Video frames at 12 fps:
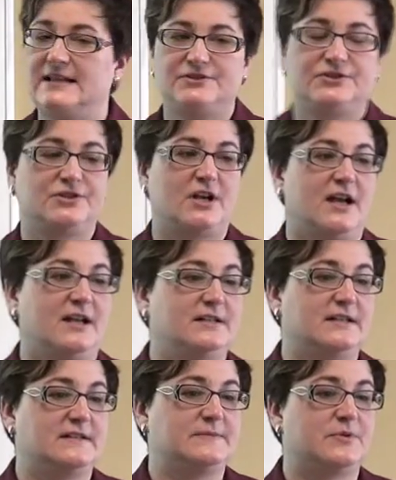each
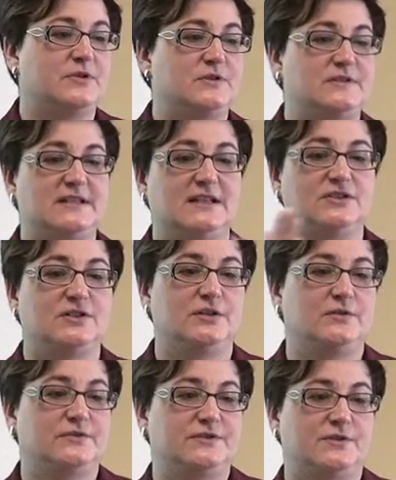child is producing
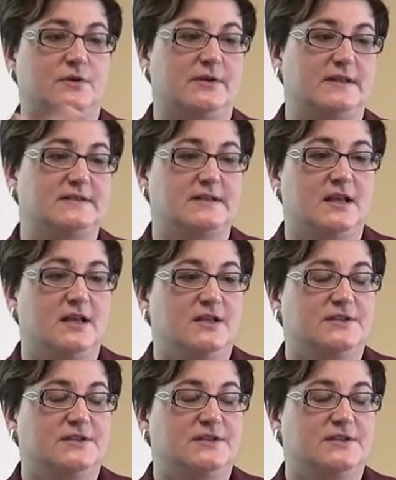two stories.